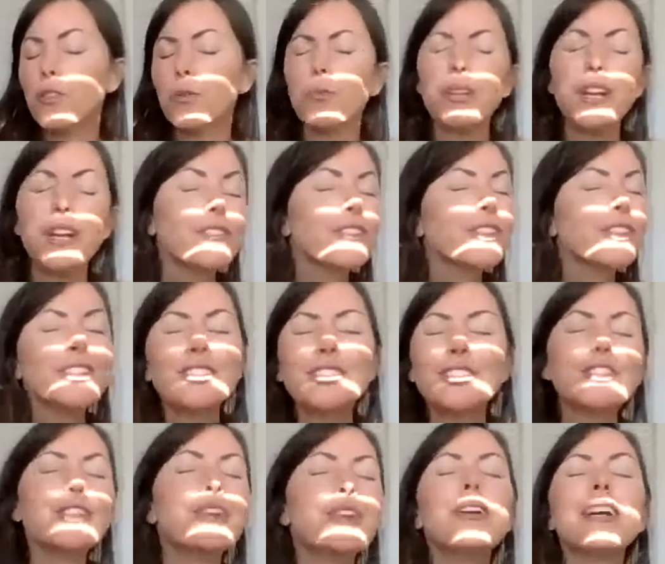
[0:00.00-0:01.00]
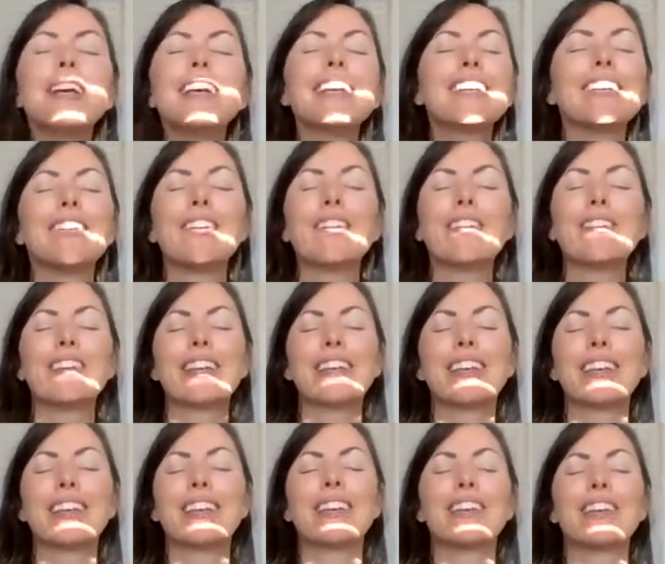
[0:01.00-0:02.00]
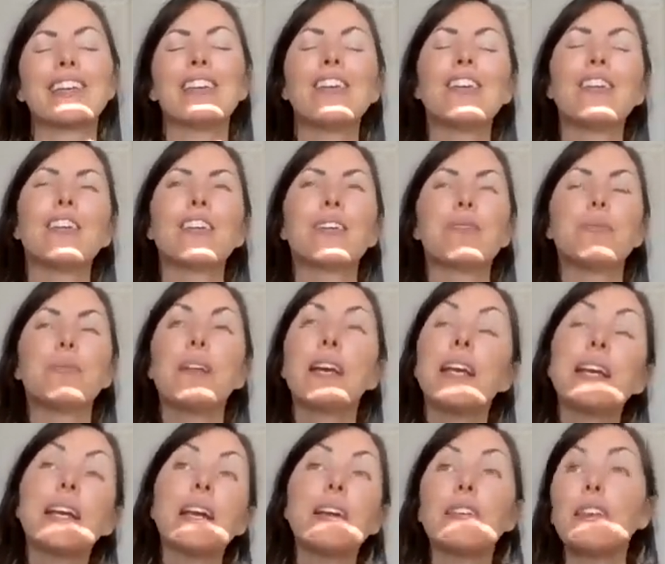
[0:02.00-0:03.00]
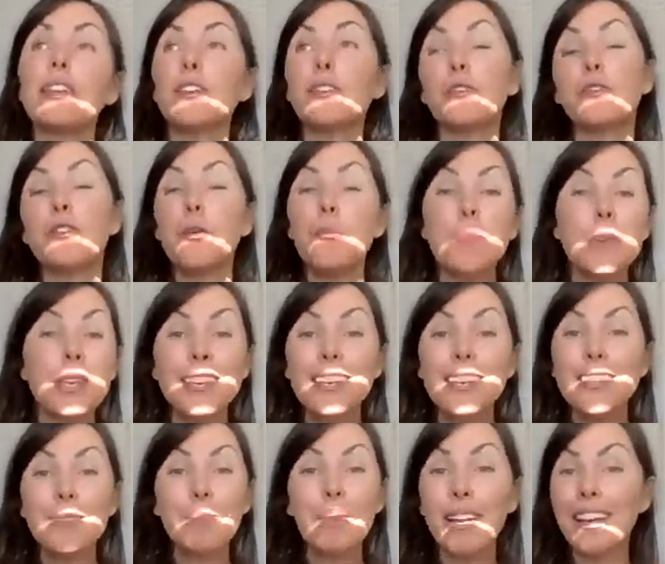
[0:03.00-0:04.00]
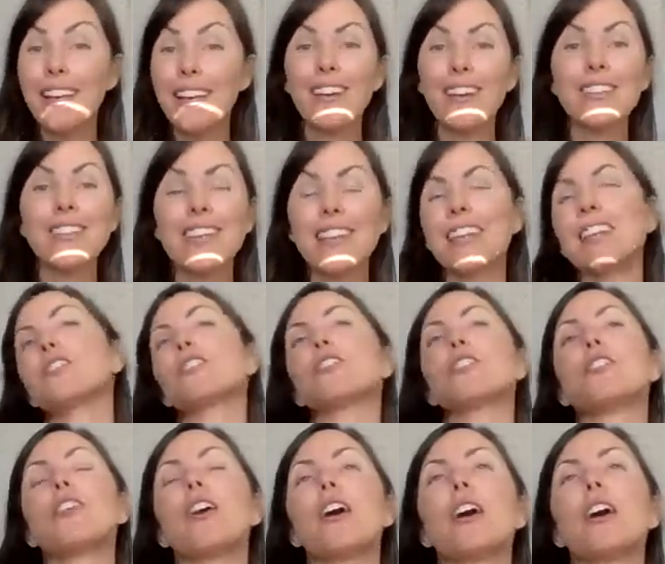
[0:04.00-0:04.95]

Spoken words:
or whatever you're doing, you know, like, you know, or playing out, you know, for me, it's playing out in nature.